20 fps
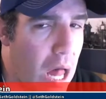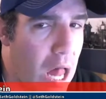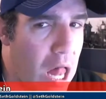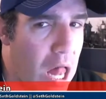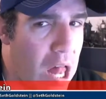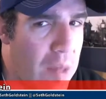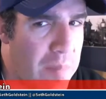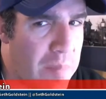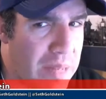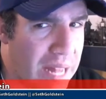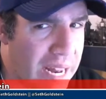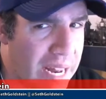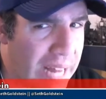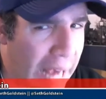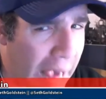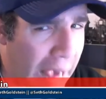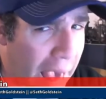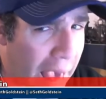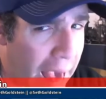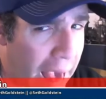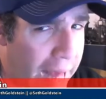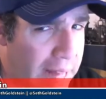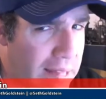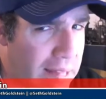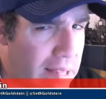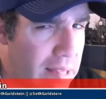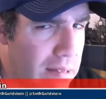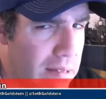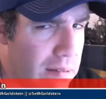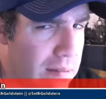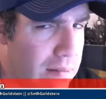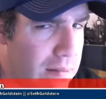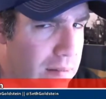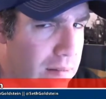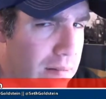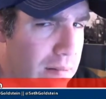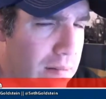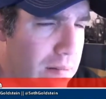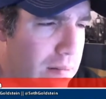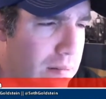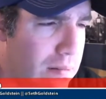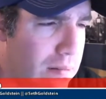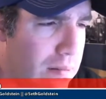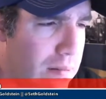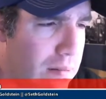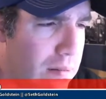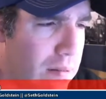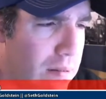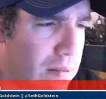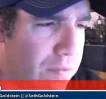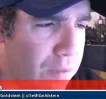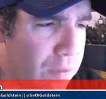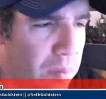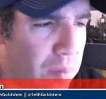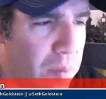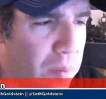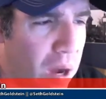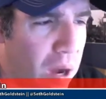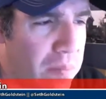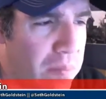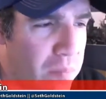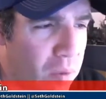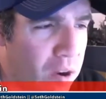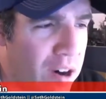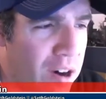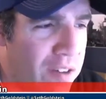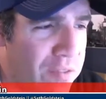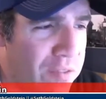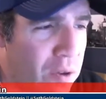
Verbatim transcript: them getting hacked, four more,